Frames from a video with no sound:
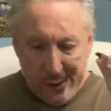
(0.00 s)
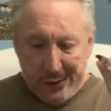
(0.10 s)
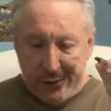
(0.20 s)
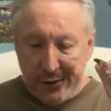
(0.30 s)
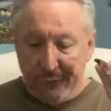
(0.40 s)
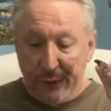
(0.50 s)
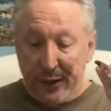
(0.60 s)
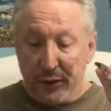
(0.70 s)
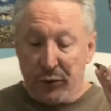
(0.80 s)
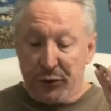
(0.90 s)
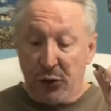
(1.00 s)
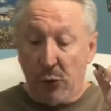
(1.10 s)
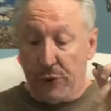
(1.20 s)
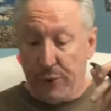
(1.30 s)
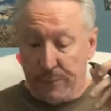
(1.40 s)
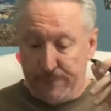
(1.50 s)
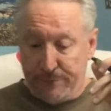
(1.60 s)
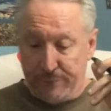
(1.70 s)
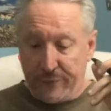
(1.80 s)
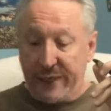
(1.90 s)
To the vehicle's owner,
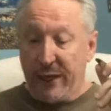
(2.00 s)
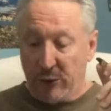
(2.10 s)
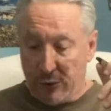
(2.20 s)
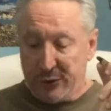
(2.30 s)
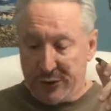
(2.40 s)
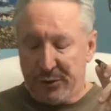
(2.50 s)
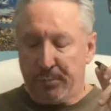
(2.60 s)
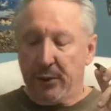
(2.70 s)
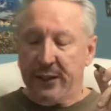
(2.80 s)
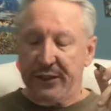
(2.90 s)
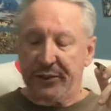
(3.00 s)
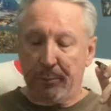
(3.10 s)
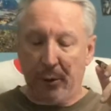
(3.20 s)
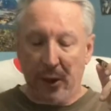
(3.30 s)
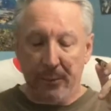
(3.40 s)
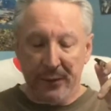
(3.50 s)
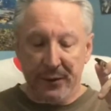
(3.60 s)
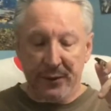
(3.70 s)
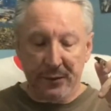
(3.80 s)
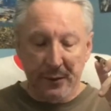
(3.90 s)
Karos's police department,